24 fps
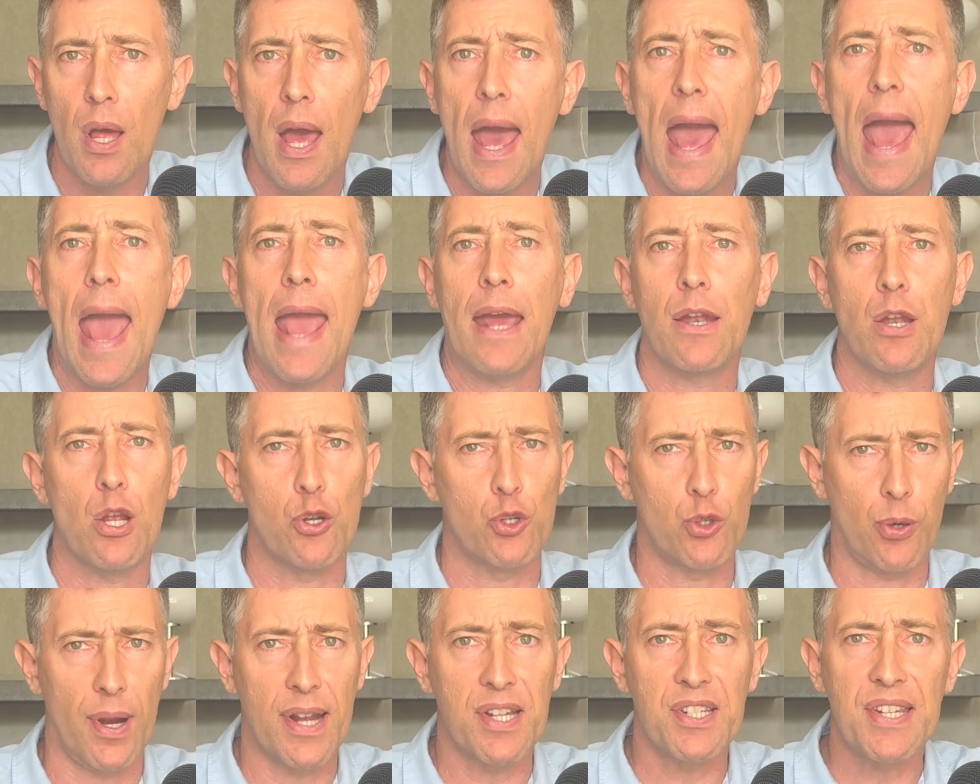And
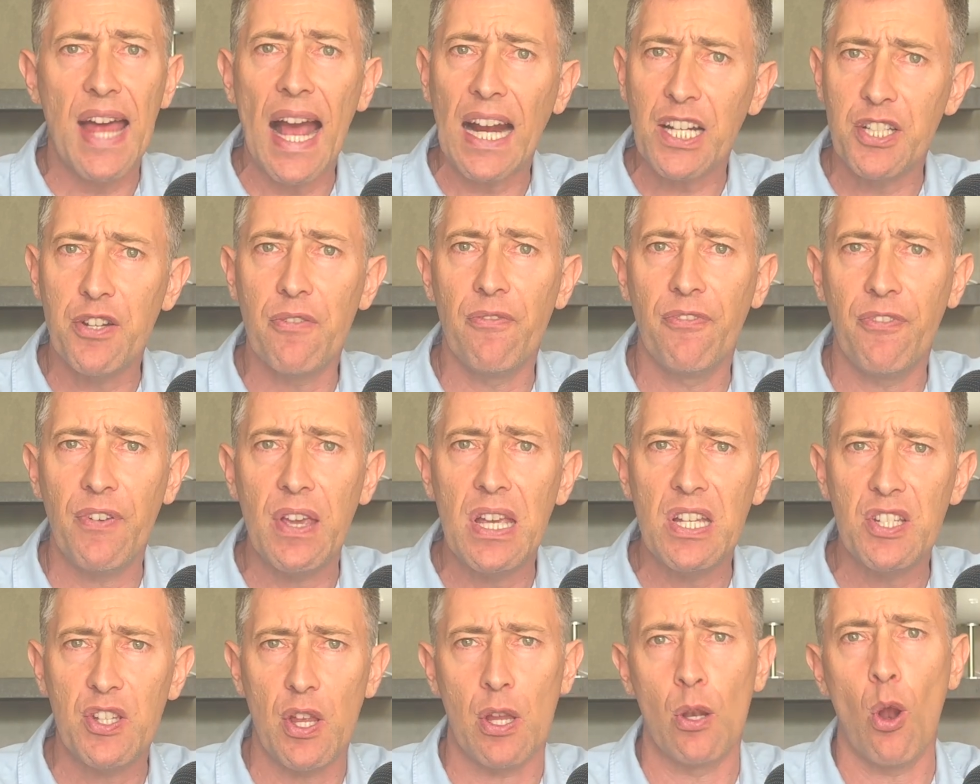transaction
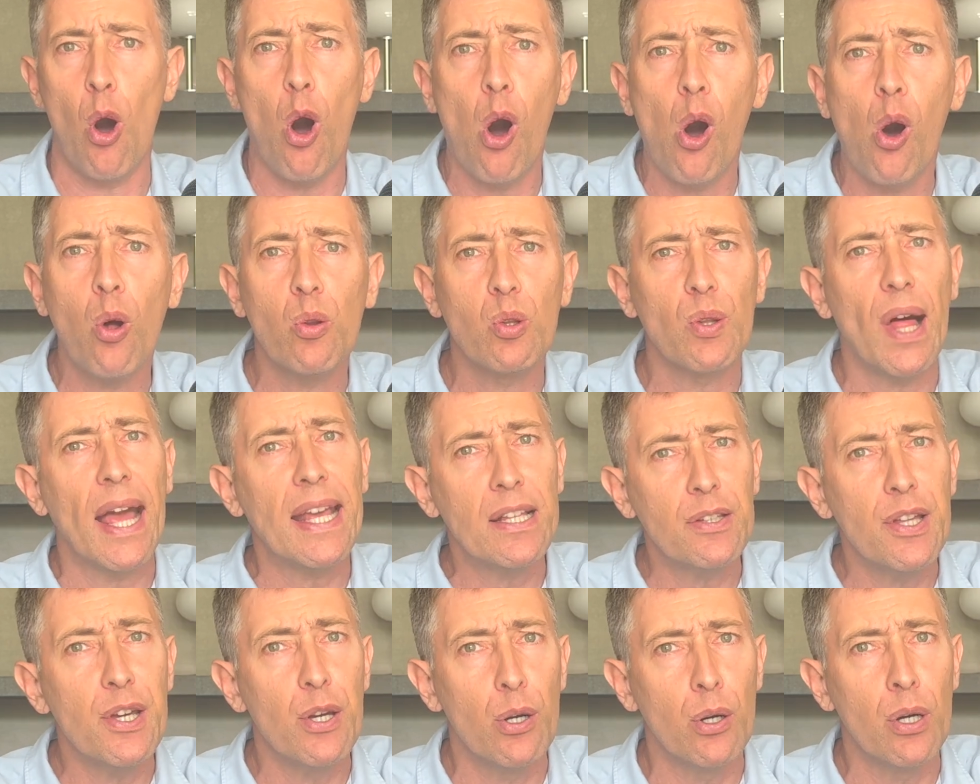fees, in all
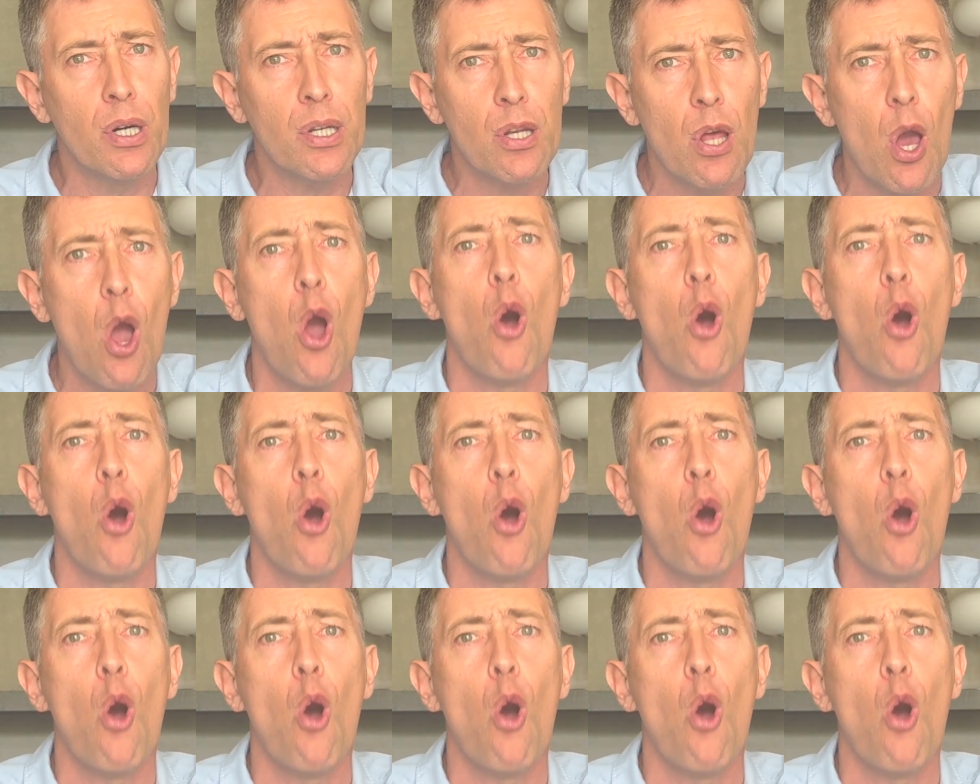likelihood,